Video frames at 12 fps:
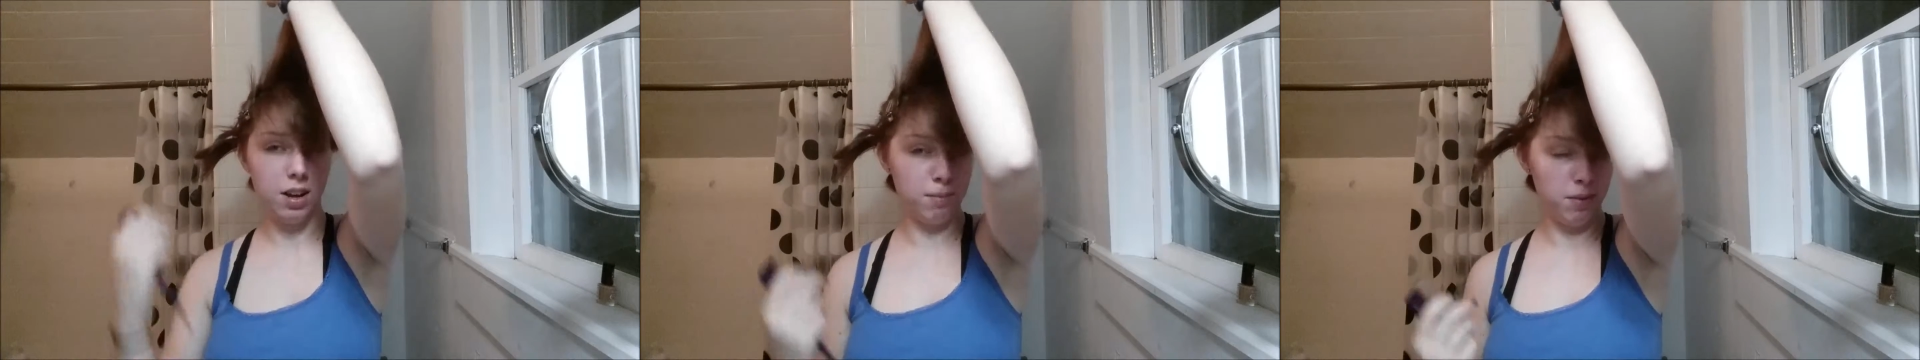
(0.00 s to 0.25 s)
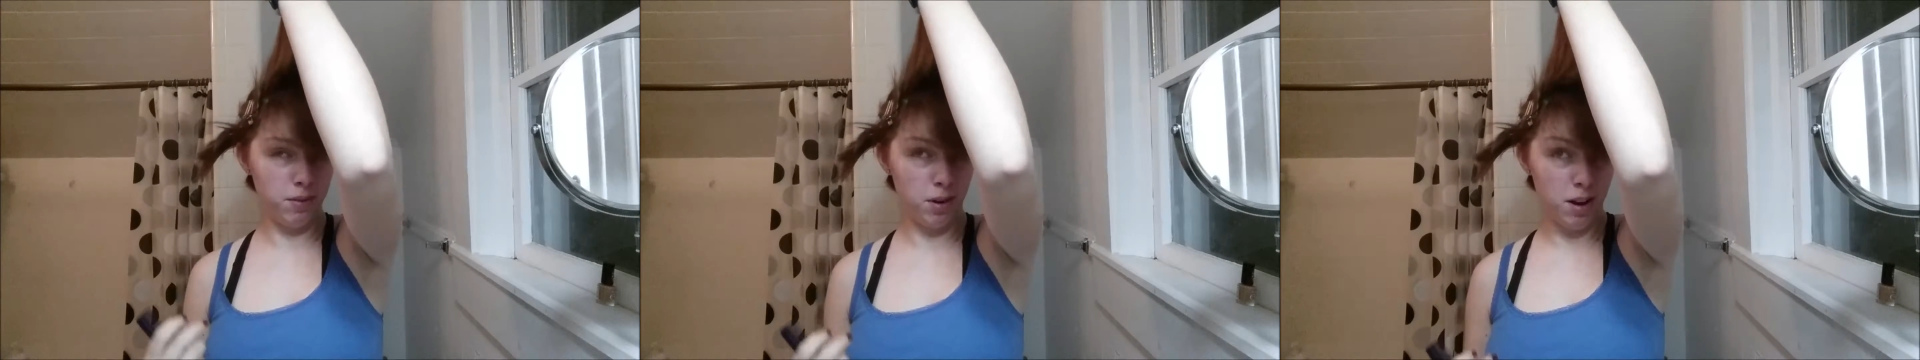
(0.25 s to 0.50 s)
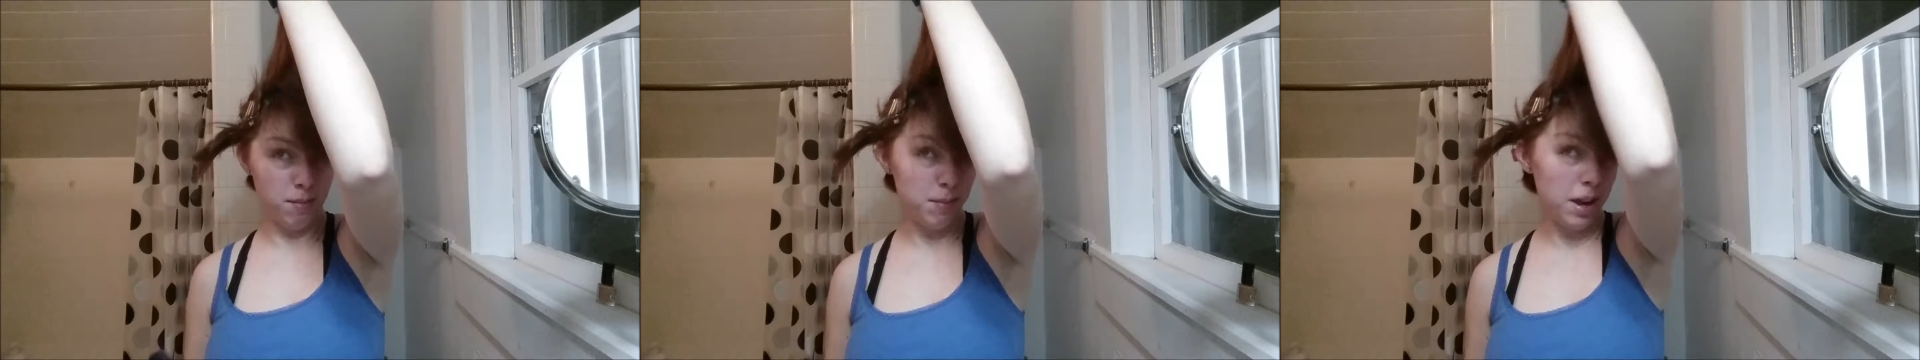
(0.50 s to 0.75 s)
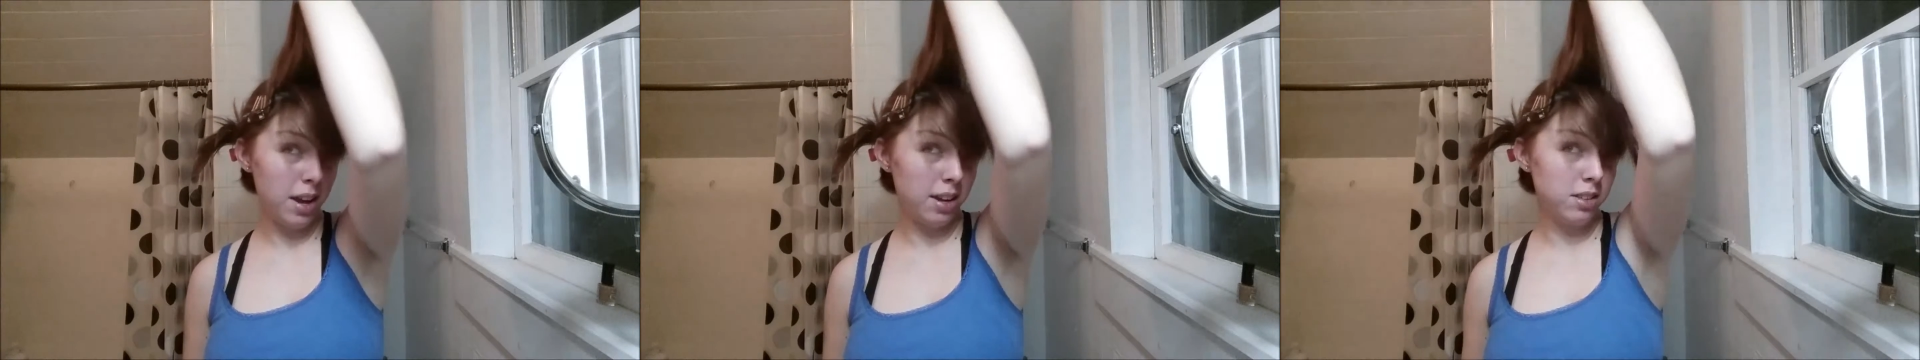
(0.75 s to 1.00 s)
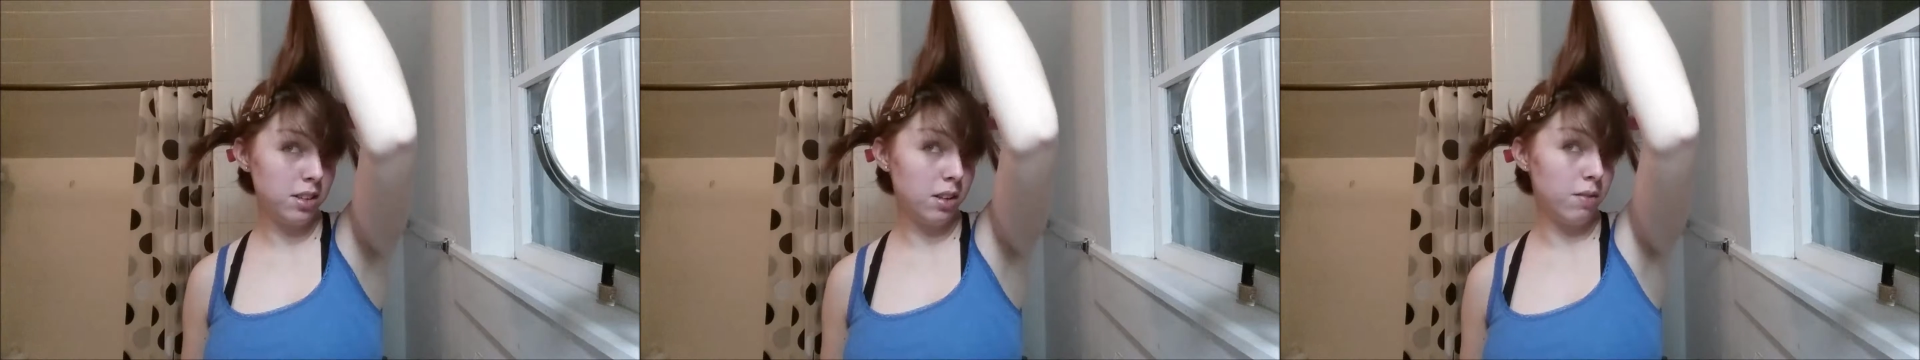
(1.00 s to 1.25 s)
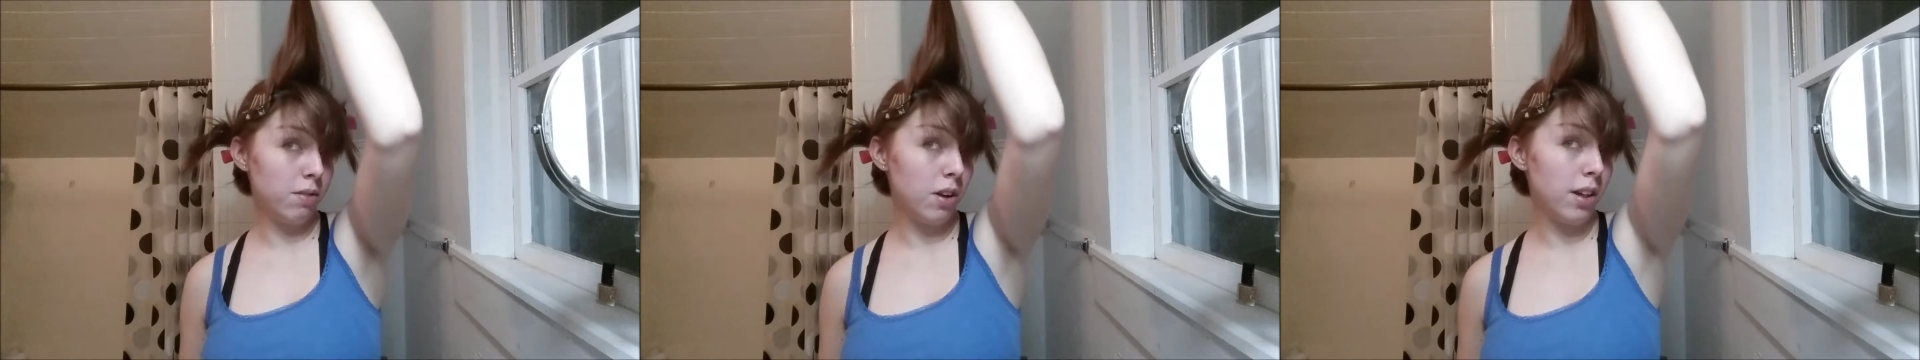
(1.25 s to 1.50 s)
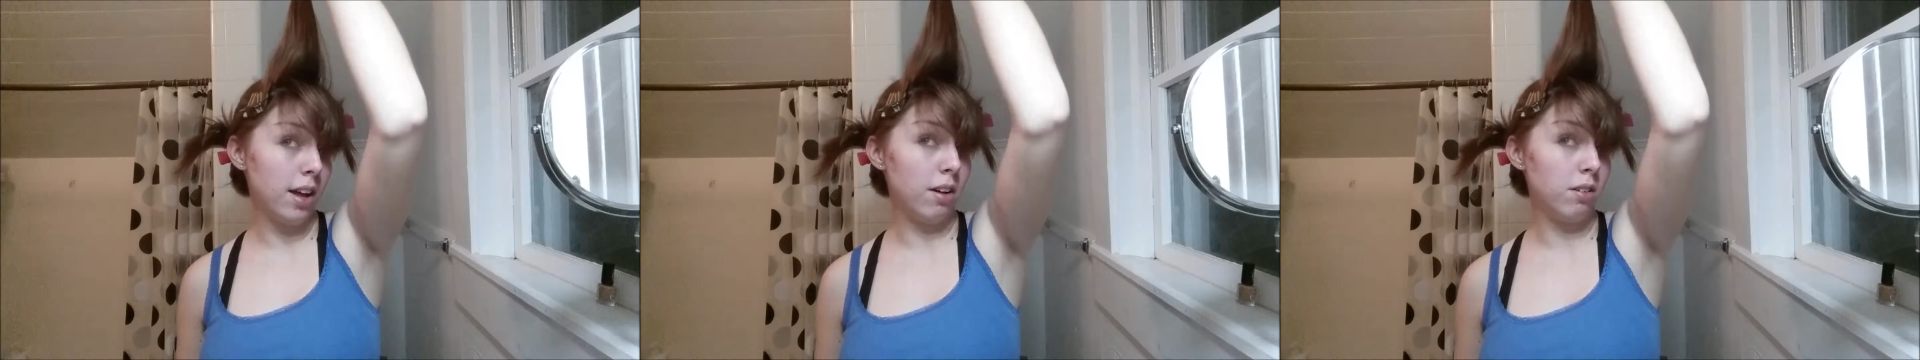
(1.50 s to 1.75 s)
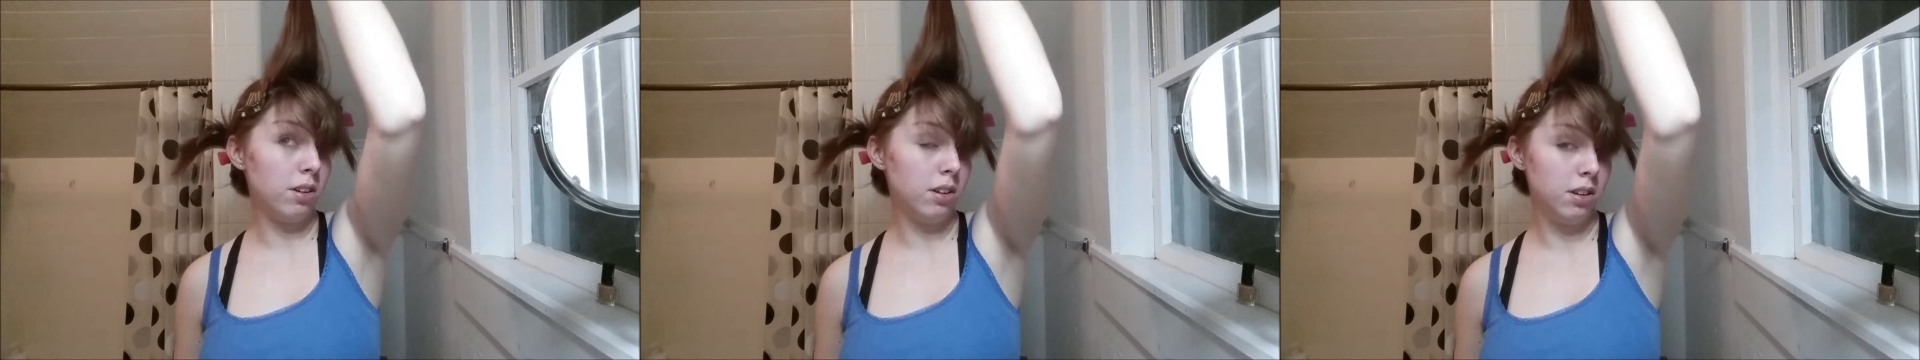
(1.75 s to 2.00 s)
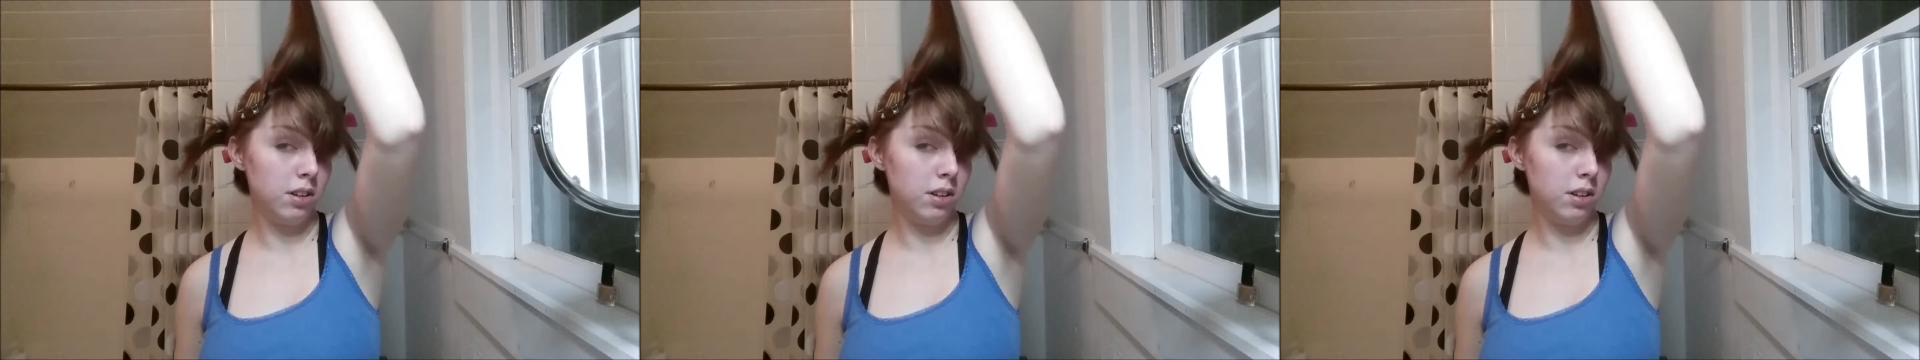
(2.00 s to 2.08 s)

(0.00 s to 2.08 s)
up. If you have bangs, let them fall out.